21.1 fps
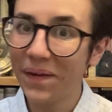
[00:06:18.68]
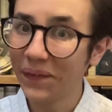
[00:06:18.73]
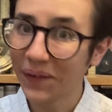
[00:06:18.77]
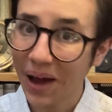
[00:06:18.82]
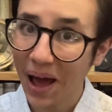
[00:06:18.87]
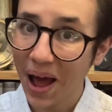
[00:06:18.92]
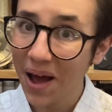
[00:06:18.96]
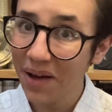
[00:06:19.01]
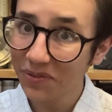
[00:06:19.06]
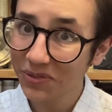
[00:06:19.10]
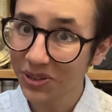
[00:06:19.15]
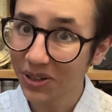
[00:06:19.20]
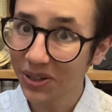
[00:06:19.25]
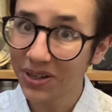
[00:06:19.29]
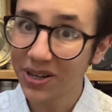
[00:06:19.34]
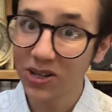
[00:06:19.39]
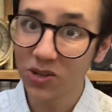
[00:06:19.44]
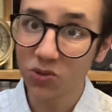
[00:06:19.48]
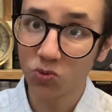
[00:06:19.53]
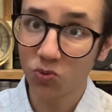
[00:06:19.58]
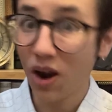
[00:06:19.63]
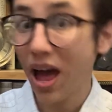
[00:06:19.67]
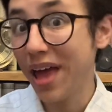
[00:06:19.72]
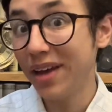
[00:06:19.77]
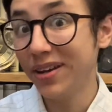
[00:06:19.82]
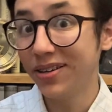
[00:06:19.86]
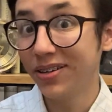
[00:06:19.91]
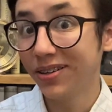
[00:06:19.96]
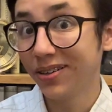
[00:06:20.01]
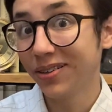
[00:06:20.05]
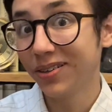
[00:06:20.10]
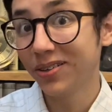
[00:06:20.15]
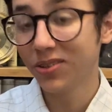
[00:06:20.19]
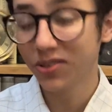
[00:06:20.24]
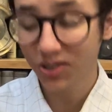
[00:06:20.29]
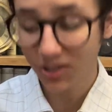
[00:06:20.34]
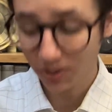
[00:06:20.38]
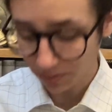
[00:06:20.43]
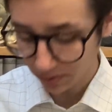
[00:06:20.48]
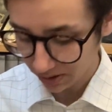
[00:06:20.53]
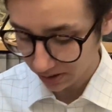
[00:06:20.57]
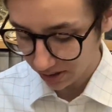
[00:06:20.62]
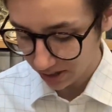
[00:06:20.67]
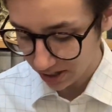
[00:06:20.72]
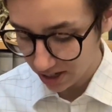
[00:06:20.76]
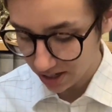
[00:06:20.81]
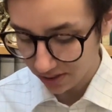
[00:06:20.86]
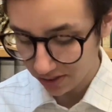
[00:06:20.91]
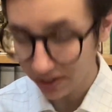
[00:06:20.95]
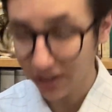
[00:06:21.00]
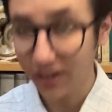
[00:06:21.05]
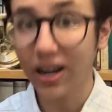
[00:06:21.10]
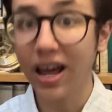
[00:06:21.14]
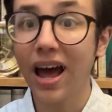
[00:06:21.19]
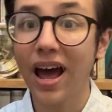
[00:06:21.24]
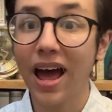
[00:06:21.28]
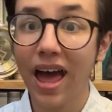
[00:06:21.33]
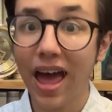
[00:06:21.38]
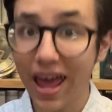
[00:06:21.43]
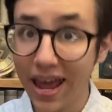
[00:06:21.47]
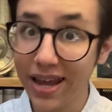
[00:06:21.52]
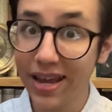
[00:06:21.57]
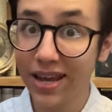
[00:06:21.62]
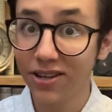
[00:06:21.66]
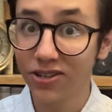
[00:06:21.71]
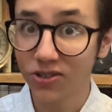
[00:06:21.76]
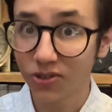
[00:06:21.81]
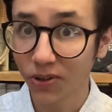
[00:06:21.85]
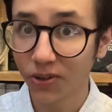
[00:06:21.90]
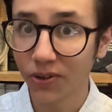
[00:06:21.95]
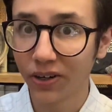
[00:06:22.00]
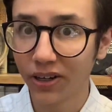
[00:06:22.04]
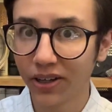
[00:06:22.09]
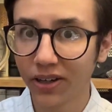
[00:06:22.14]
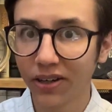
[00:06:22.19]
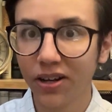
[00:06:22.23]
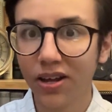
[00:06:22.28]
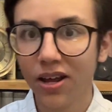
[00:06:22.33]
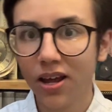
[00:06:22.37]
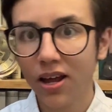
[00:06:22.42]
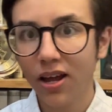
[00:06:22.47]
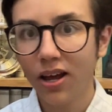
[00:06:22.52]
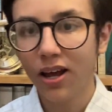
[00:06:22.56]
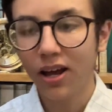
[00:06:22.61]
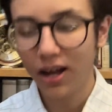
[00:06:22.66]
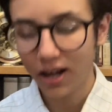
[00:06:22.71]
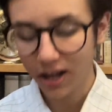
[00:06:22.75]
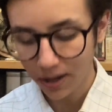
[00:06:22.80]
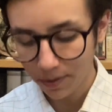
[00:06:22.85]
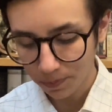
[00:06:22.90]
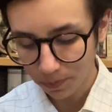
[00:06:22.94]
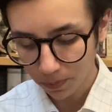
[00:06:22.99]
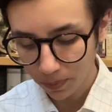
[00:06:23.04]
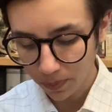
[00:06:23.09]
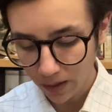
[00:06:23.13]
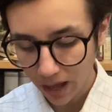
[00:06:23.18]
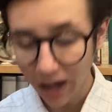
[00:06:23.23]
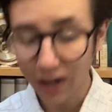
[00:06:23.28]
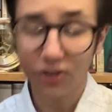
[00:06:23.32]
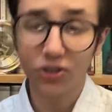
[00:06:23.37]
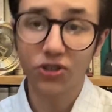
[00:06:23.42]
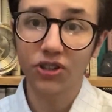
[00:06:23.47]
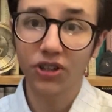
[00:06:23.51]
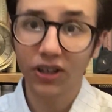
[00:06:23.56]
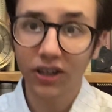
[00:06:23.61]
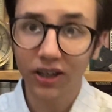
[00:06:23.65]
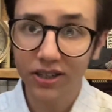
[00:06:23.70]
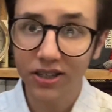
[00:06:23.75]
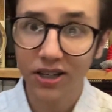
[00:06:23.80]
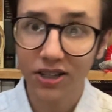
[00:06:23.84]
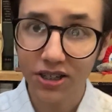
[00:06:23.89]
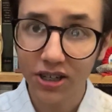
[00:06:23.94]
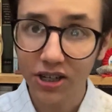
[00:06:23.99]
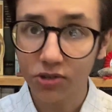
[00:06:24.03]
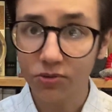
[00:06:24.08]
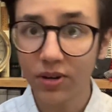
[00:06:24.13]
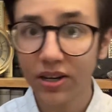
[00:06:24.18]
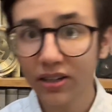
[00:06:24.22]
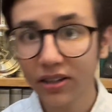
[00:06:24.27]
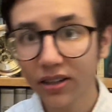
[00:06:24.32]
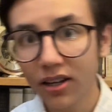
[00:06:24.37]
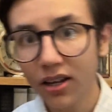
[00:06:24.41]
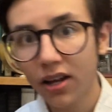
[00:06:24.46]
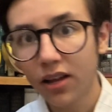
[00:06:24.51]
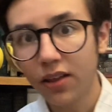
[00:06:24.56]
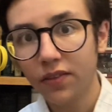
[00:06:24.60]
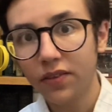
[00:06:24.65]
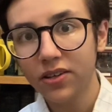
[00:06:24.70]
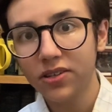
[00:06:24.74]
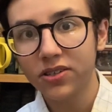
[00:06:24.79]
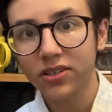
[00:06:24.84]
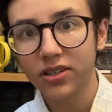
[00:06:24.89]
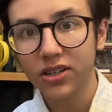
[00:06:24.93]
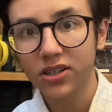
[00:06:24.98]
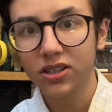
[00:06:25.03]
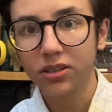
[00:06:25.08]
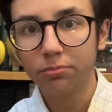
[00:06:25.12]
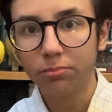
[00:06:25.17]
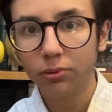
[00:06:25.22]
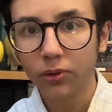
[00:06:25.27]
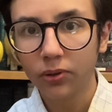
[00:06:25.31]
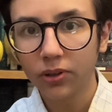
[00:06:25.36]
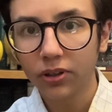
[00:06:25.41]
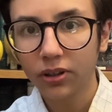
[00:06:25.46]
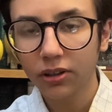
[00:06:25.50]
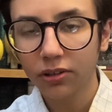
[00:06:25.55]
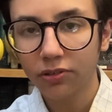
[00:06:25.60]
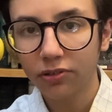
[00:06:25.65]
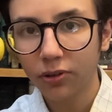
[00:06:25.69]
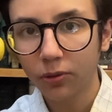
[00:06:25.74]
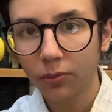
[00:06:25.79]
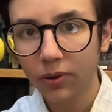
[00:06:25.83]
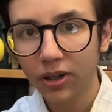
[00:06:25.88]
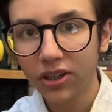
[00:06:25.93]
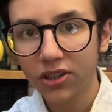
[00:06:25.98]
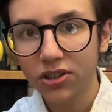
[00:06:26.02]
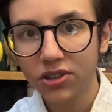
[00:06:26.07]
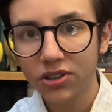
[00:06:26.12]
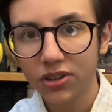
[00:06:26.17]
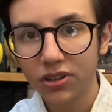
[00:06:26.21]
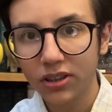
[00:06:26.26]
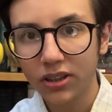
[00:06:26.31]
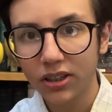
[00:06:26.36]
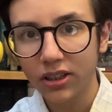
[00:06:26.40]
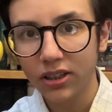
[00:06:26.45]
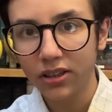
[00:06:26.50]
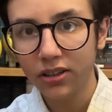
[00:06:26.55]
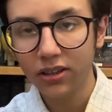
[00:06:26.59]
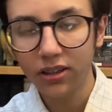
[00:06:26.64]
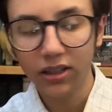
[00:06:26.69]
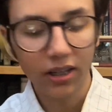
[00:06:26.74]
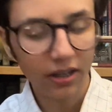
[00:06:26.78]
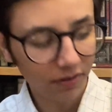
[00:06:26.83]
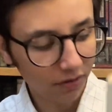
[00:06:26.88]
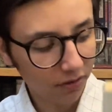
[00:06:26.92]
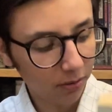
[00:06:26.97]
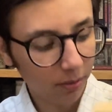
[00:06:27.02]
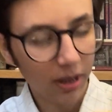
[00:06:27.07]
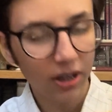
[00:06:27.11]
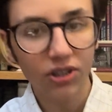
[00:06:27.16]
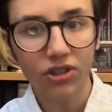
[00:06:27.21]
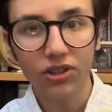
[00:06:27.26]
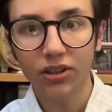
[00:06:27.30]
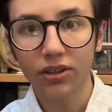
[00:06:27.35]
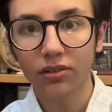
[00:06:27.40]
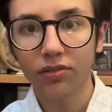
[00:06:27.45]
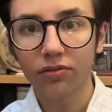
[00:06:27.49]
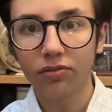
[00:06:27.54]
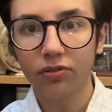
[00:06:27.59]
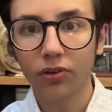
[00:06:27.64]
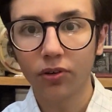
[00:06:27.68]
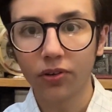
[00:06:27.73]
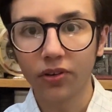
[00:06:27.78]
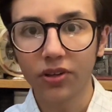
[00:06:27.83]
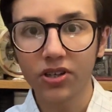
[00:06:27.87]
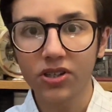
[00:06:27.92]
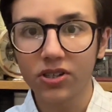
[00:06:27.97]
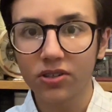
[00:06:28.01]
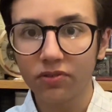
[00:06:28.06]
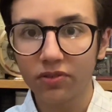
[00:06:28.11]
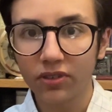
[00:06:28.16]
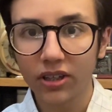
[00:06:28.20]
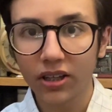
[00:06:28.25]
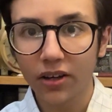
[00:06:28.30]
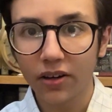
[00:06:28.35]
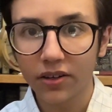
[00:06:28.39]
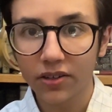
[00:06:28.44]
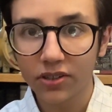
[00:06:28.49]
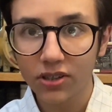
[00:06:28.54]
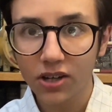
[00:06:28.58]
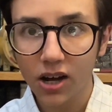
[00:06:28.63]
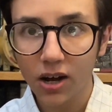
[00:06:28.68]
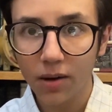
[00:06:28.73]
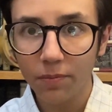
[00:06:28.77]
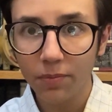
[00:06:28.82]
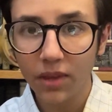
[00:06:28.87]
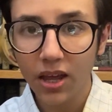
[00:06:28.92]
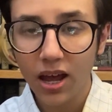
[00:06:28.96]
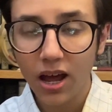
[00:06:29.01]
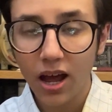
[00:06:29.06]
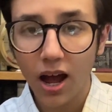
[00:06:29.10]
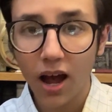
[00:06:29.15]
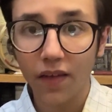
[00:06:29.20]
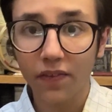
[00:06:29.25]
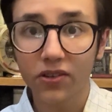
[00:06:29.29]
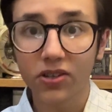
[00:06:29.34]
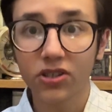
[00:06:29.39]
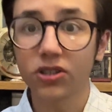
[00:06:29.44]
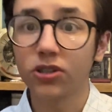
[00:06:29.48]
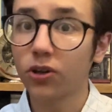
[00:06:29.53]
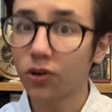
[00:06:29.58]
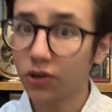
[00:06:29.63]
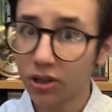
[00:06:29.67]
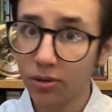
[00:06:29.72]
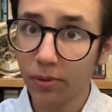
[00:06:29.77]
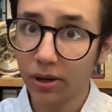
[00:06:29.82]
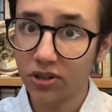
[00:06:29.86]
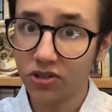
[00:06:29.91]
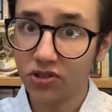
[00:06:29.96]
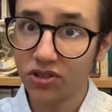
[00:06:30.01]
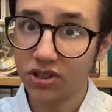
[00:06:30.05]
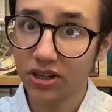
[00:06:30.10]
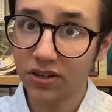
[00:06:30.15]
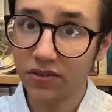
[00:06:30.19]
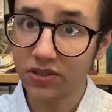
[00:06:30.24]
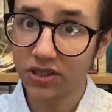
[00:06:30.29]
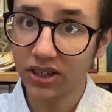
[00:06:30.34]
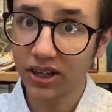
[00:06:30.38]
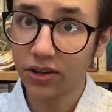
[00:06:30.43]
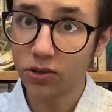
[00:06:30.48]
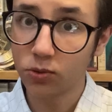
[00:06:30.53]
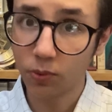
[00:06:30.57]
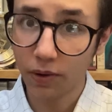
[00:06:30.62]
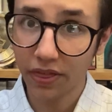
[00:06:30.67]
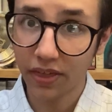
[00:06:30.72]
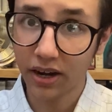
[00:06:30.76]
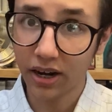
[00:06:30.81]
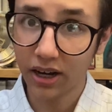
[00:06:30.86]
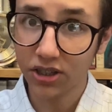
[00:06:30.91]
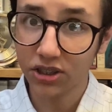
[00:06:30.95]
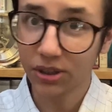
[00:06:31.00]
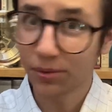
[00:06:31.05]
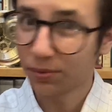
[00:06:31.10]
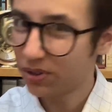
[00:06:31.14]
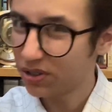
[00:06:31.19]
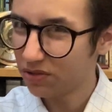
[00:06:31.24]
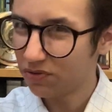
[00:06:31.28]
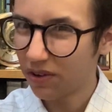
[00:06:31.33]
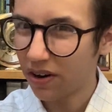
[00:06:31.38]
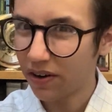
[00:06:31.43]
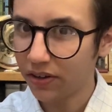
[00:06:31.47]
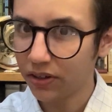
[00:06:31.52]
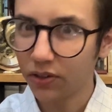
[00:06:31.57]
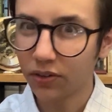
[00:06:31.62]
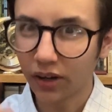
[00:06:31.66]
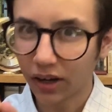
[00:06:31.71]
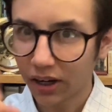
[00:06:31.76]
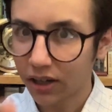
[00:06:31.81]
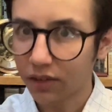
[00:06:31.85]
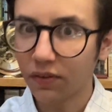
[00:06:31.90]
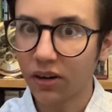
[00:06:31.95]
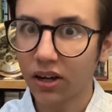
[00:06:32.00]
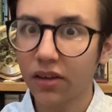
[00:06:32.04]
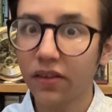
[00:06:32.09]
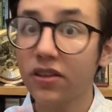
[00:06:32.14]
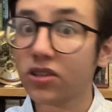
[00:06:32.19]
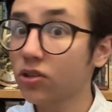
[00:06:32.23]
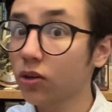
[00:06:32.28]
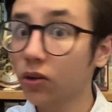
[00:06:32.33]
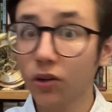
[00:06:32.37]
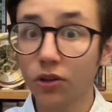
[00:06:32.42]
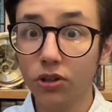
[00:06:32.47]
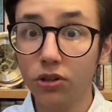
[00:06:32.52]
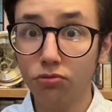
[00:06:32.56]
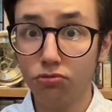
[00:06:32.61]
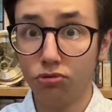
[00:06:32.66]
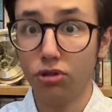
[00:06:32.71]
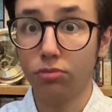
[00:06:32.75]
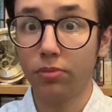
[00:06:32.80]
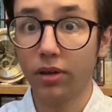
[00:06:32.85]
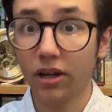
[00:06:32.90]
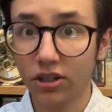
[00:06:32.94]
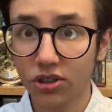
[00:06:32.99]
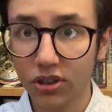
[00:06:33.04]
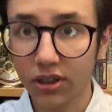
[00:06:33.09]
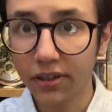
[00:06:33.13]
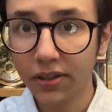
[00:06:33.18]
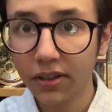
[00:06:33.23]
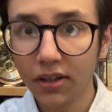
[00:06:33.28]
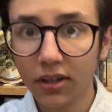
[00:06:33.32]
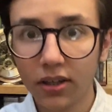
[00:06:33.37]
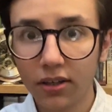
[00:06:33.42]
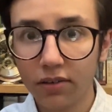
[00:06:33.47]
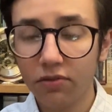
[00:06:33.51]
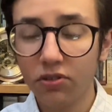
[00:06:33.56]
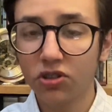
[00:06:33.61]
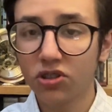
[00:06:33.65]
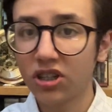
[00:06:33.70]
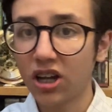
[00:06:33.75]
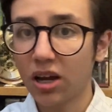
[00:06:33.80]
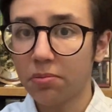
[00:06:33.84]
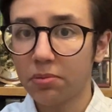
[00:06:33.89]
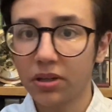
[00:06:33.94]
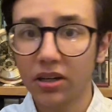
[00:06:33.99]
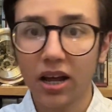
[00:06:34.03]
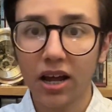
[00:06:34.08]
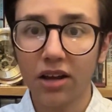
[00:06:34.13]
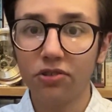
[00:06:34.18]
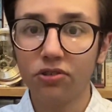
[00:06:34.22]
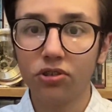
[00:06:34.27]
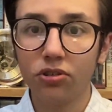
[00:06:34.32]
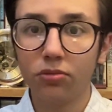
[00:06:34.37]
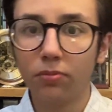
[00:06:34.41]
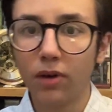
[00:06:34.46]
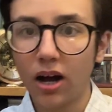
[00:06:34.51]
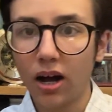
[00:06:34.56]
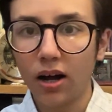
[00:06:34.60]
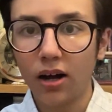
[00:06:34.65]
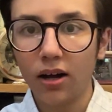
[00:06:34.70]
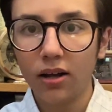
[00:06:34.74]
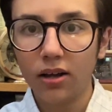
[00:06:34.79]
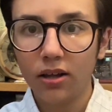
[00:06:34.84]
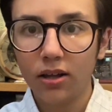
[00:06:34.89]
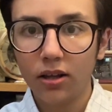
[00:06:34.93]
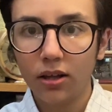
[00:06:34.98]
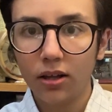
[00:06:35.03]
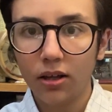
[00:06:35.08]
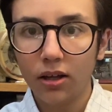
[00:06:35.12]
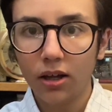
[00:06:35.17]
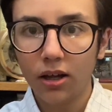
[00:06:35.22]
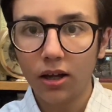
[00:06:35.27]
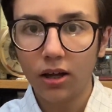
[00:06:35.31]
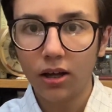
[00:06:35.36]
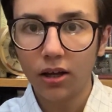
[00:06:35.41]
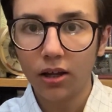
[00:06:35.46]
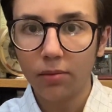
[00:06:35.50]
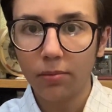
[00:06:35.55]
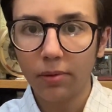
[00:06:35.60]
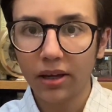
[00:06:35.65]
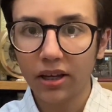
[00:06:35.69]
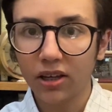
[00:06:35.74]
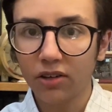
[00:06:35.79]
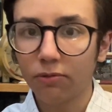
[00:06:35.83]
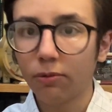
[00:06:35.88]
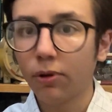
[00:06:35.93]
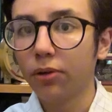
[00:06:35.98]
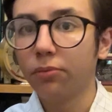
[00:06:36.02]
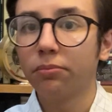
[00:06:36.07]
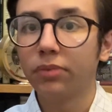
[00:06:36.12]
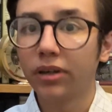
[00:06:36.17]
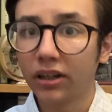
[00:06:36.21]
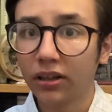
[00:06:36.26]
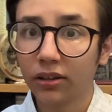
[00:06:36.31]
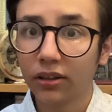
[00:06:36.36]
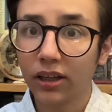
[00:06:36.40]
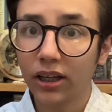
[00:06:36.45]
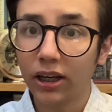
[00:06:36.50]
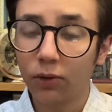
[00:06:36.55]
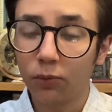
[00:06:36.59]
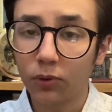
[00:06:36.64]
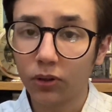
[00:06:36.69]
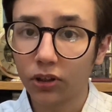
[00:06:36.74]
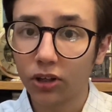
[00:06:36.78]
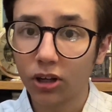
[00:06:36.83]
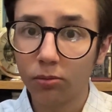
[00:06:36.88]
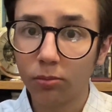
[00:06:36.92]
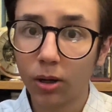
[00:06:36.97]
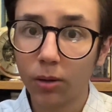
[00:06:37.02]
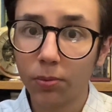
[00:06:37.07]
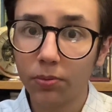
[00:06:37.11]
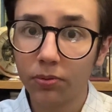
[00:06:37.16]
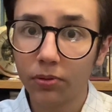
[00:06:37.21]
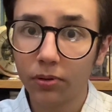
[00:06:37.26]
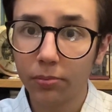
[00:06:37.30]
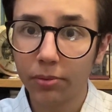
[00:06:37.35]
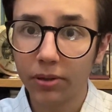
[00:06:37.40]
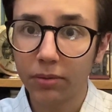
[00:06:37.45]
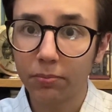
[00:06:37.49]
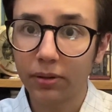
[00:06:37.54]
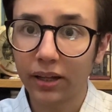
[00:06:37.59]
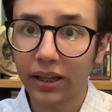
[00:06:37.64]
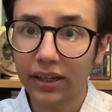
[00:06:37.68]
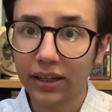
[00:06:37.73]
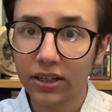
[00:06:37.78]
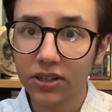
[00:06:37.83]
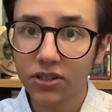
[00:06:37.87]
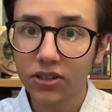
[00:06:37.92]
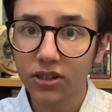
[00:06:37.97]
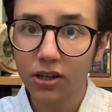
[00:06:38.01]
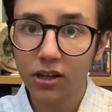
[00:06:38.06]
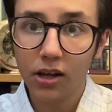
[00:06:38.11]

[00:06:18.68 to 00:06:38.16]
have done is read something that a historian and a journalist actually has written. This is the book for which the information for this video has come, and there's a documentary series that goes with it actually, which is very good. I can recommend. It's all on YouTube actually. If you just type in Andrew Marr making of modern Britain, it will come up, a big playlist.